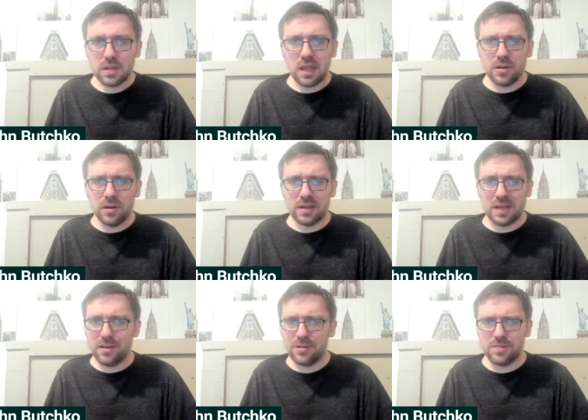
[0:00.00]
You know, a
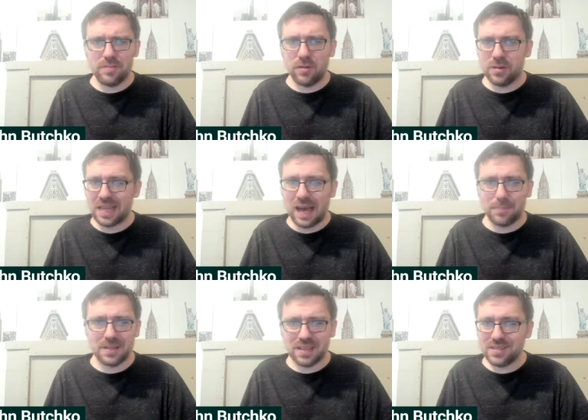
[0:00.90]
guy who has been voted
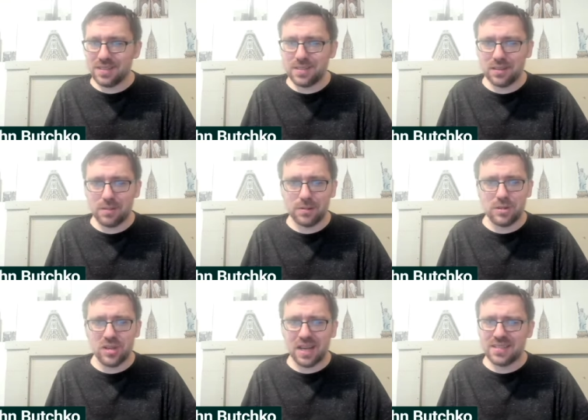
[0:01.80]
captain consistently with the
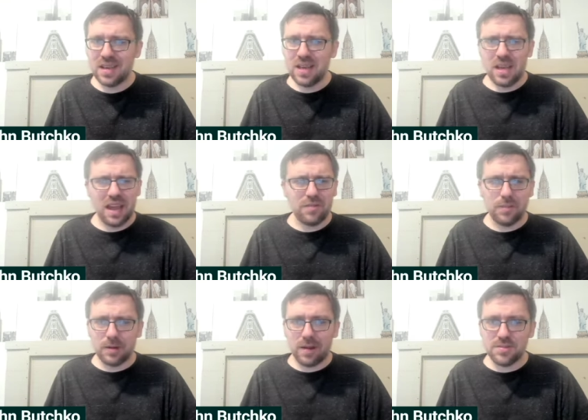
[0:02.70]
Jets.
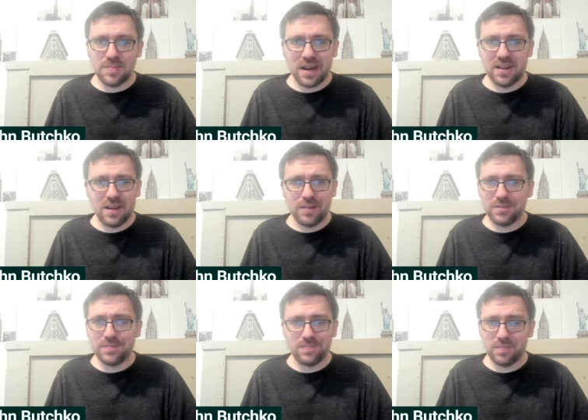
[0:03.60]
Everybody raves about him.
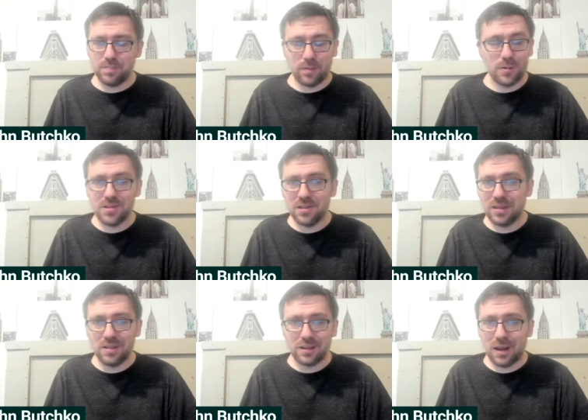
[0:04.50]
And personally,
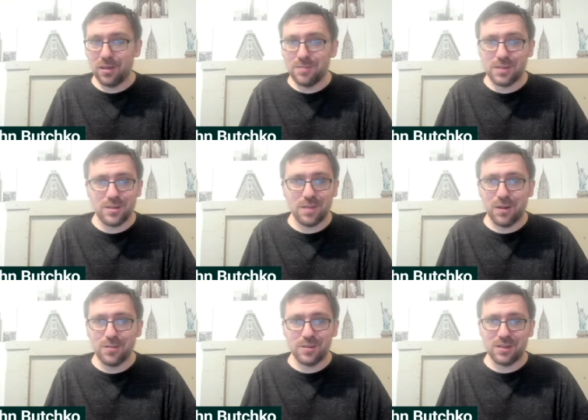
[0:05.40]
like I love CJ
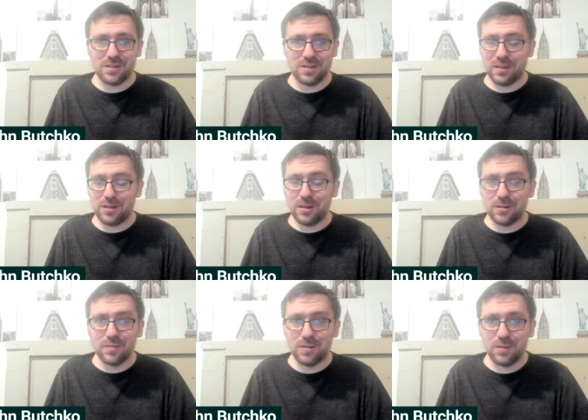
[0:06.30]
Mosley because he did an
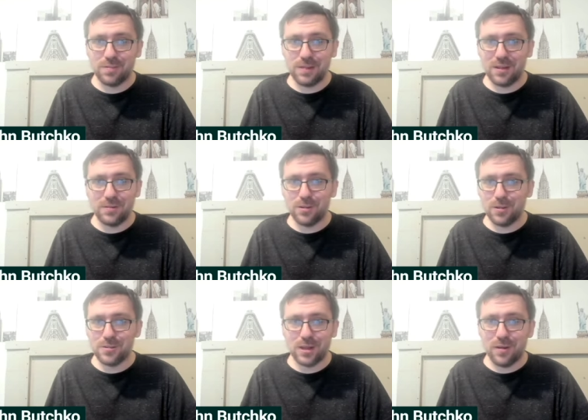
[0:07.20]
interview with me a few
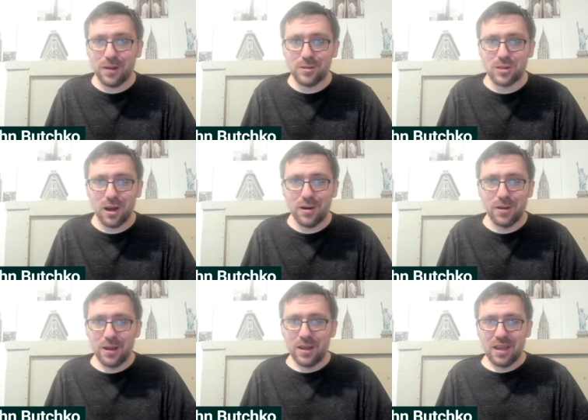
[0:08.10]
years ago on the show.
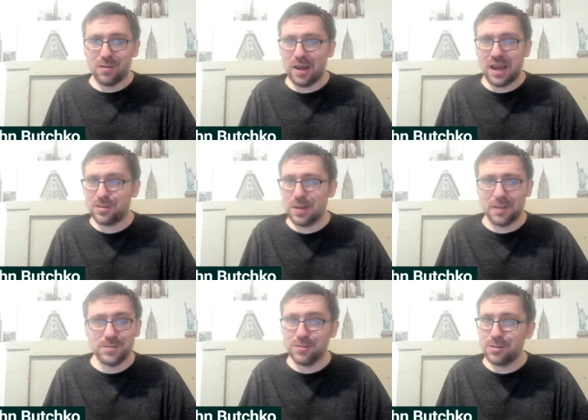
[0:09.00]
It was actually
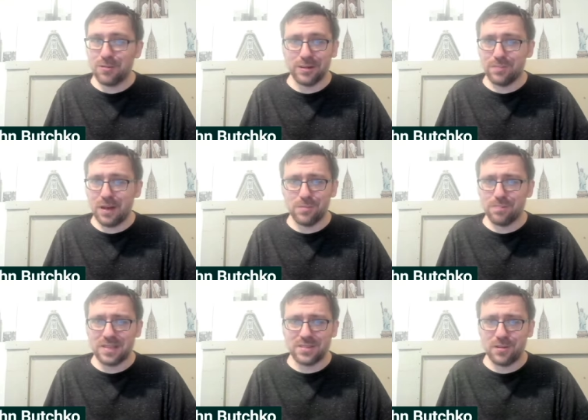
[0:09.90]
absolutely one of the
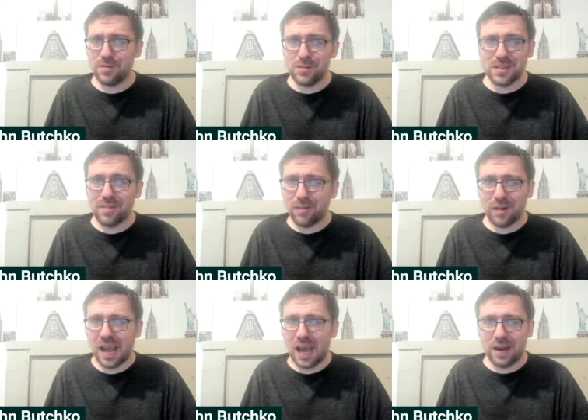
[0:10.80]
best interviews I've ever
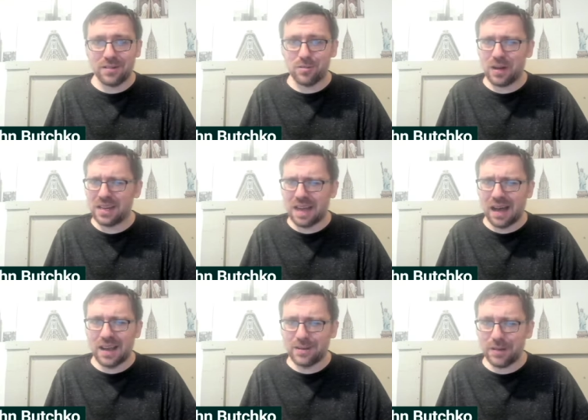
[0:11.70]
had. Great
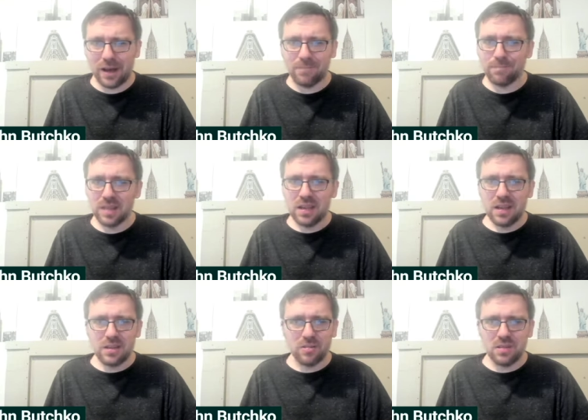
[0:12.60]
guy. Um,
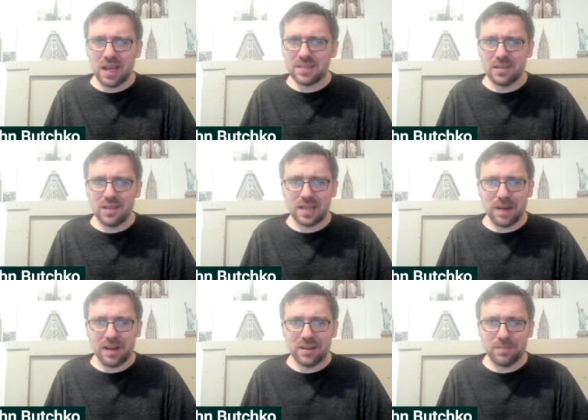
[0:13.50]
you know, lot to like
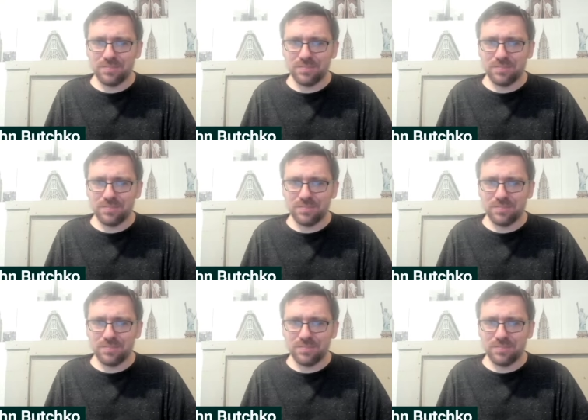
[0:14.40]
about him.